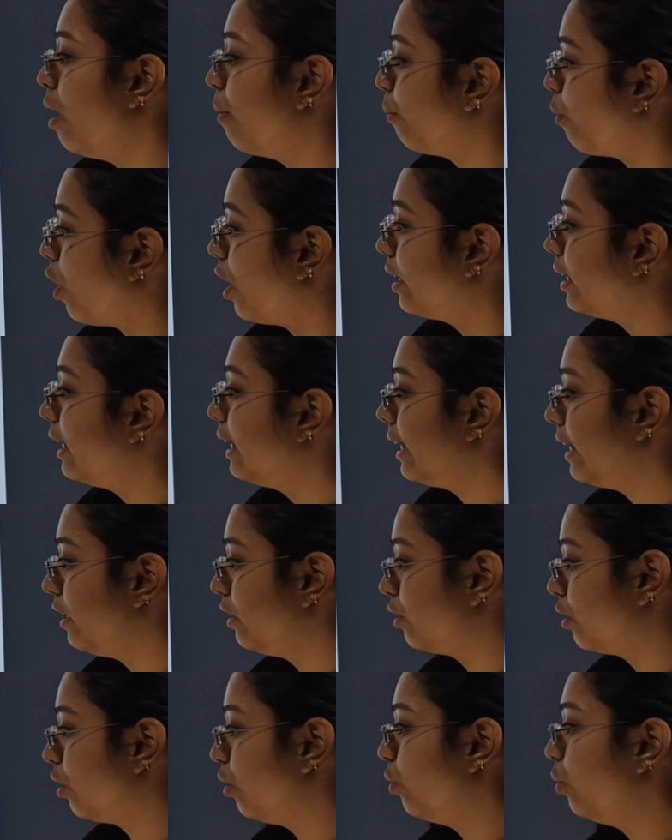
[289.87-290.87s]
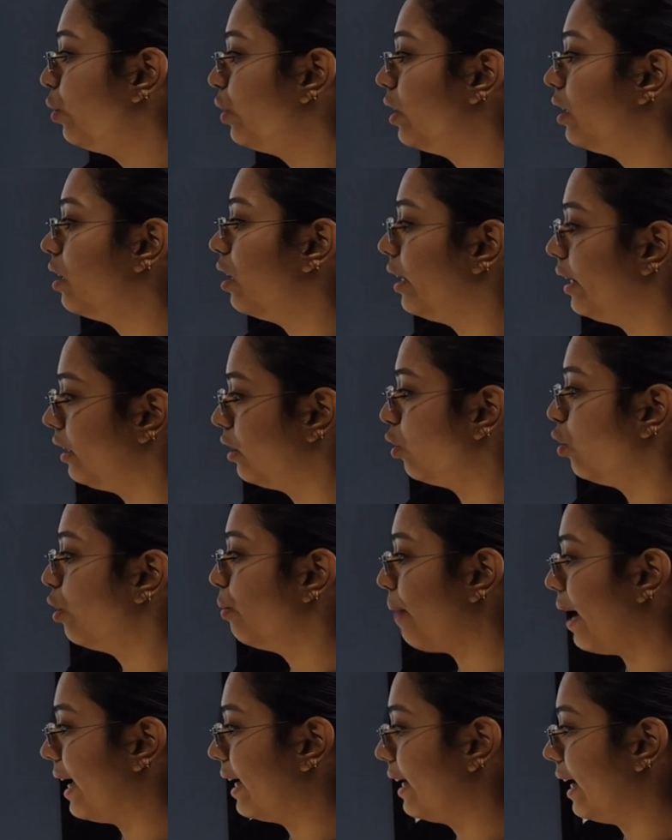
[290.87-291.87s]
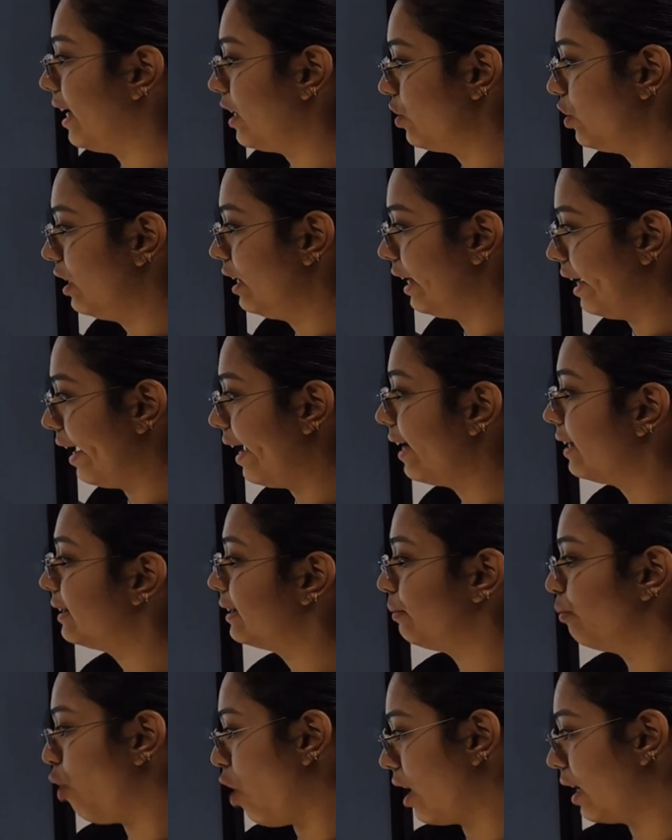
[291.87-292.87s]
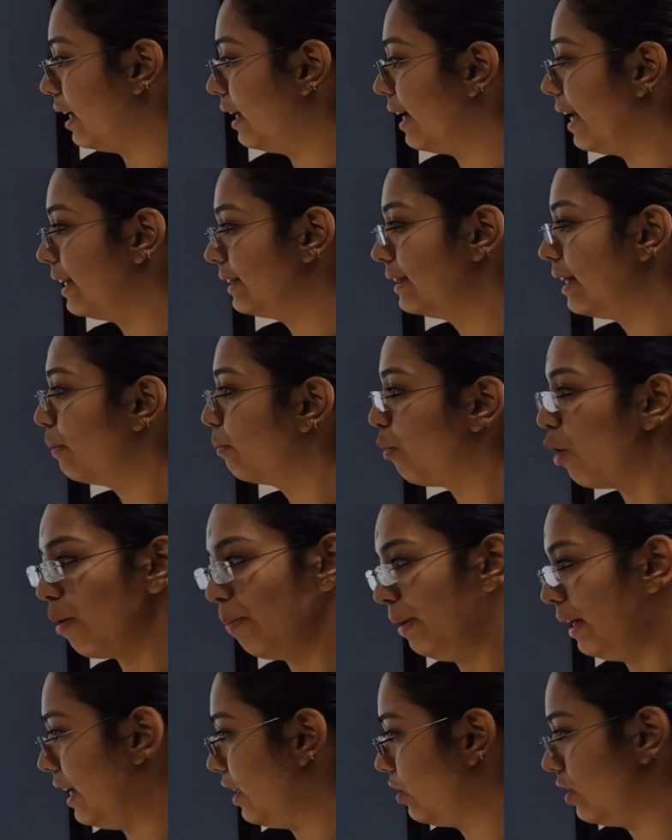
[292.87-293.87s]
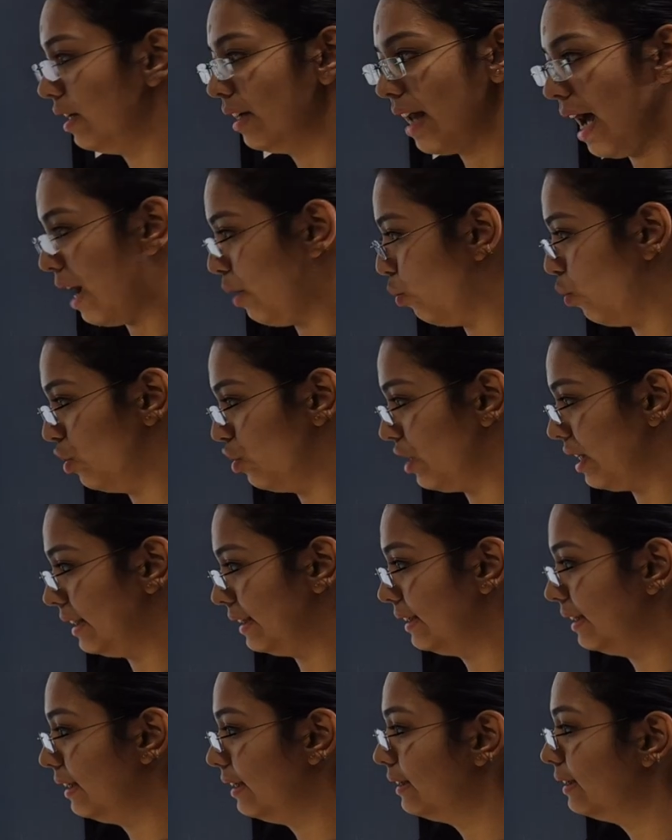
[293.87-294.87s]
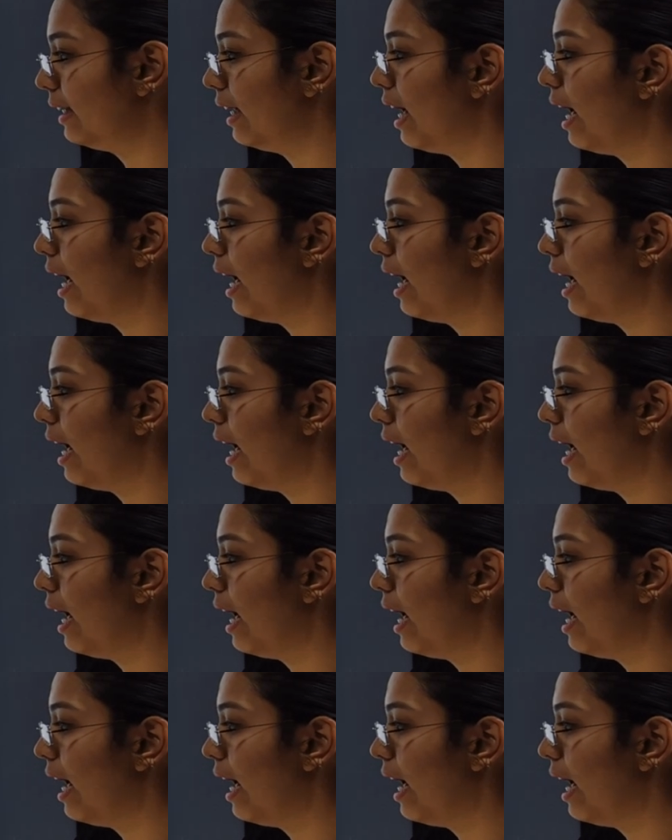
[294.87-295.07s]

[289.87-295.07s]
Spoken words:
Model include migration rates, bottlenecks and population divergences.